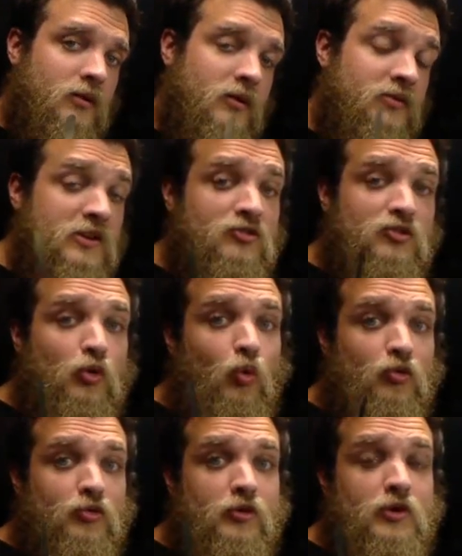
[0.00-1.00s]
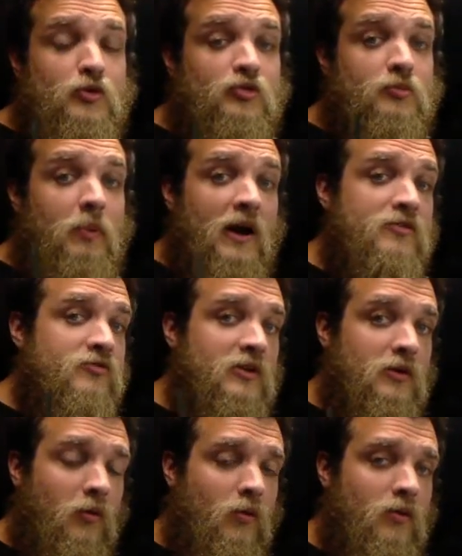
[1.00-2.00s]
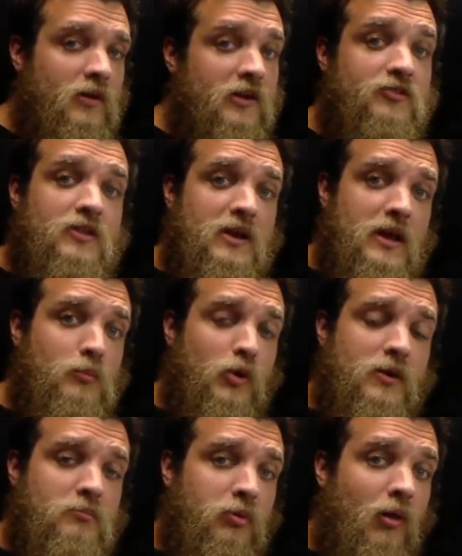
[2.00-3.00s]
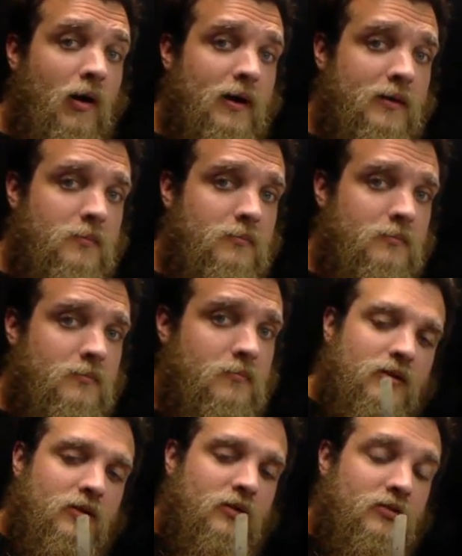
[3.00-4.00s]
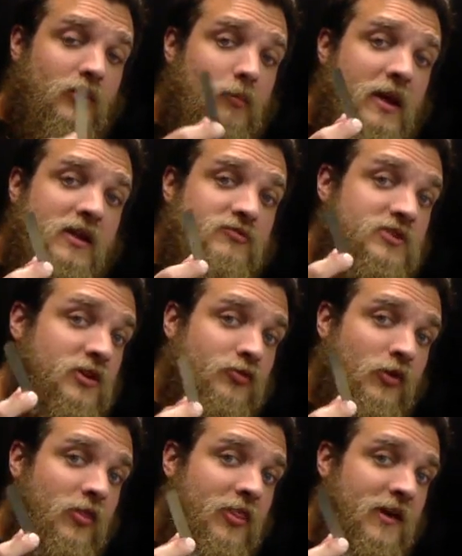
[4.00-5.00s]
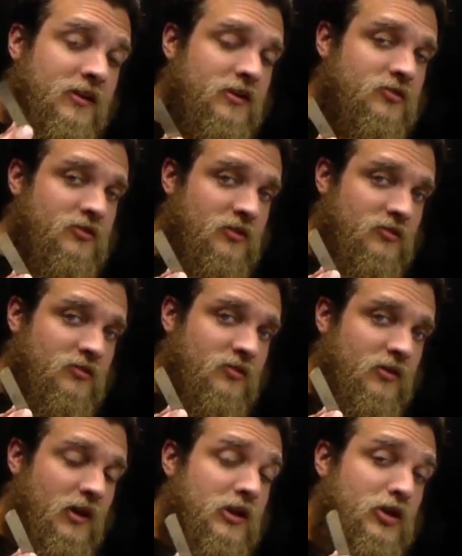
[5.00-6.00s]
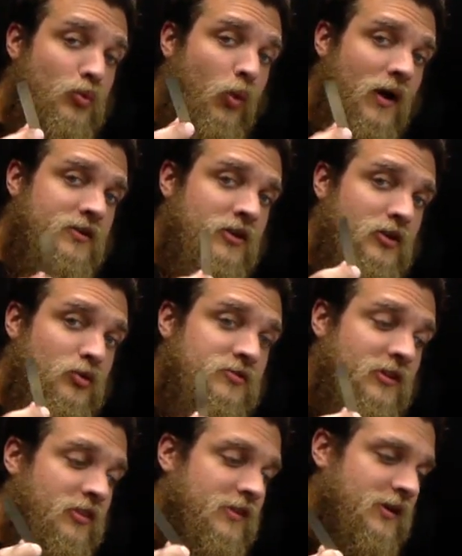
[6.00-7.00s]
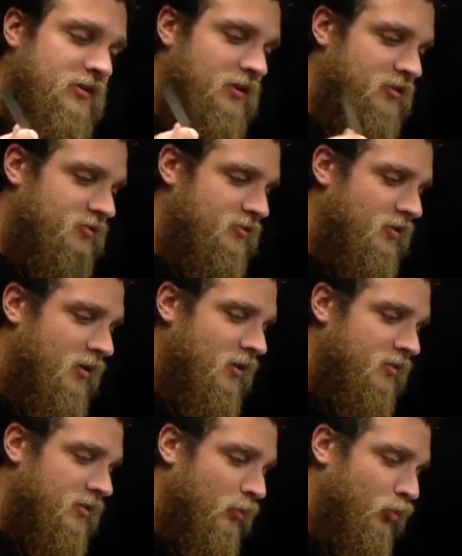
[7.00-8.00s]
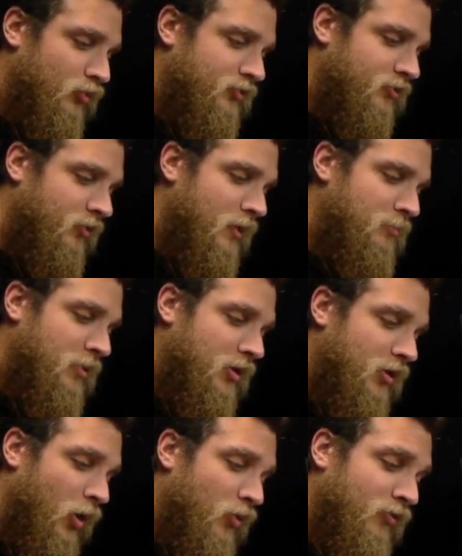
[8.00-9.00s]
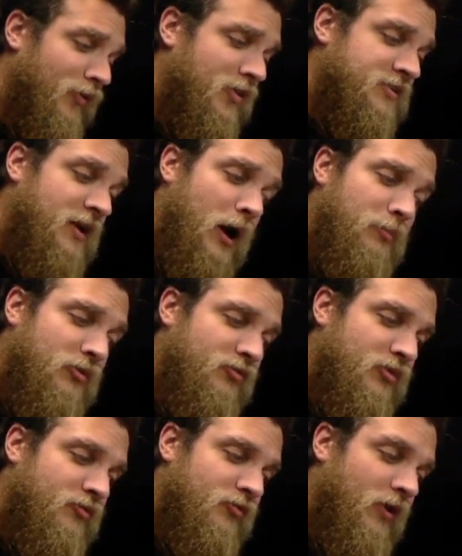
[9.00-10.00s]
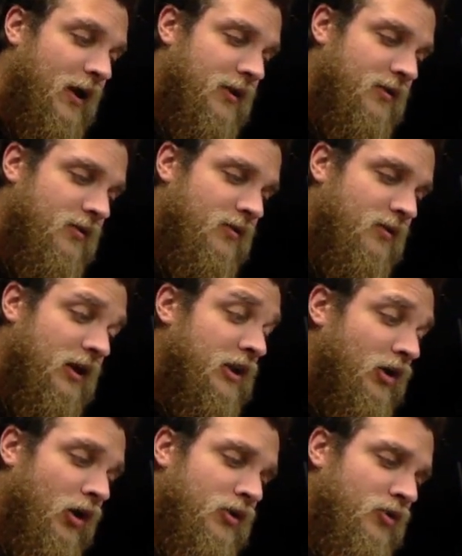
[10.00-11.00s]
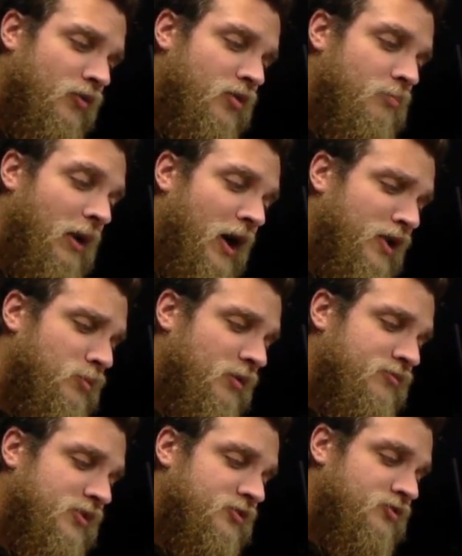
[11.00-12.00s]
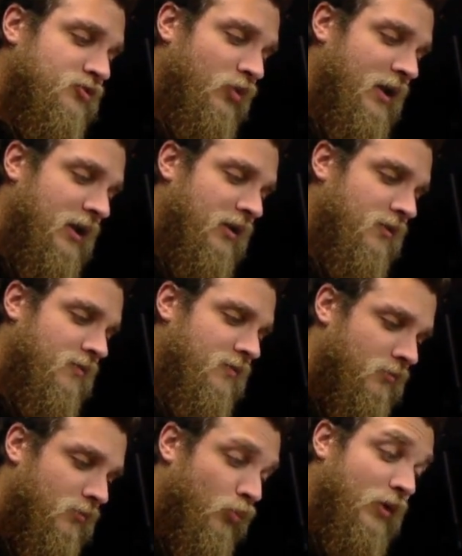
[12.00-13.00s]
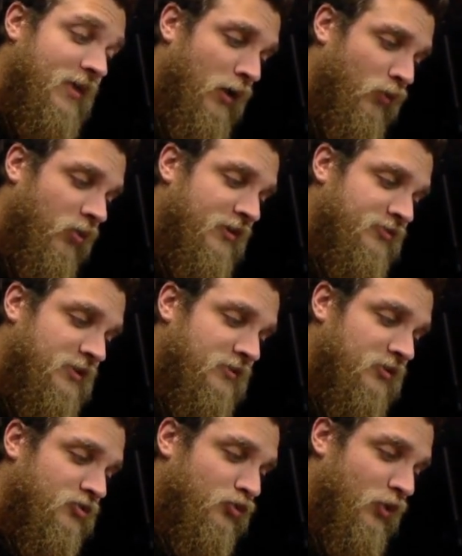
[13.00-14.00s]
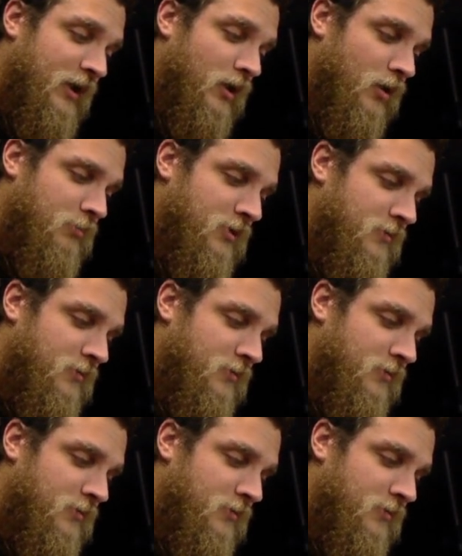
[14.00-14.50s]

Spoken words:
These tools are used by feel, as the name would imply. They're made of different thicknesses, and you want to use a thickness that will slip over the top of the fret and under the bottom of the string without lifting the string up.